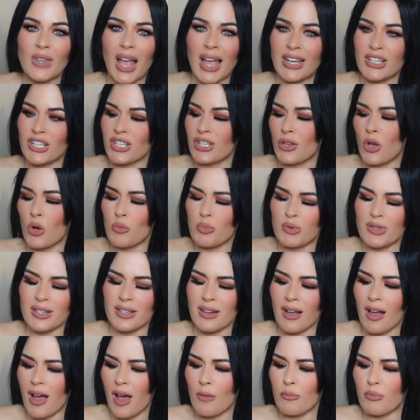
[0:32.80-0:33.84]
I just opened the
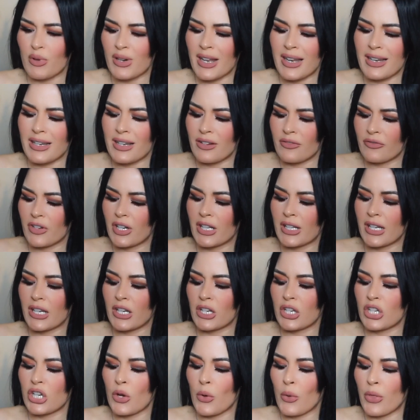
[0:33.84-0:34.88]
top, but I didn't really
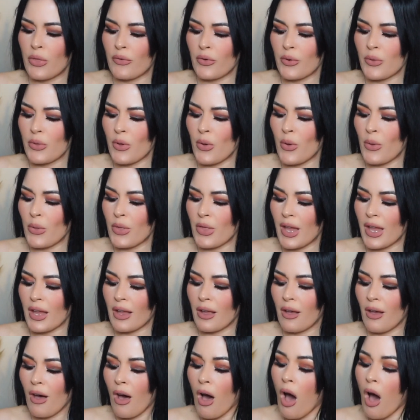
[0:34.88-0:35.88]
go through the whole thing.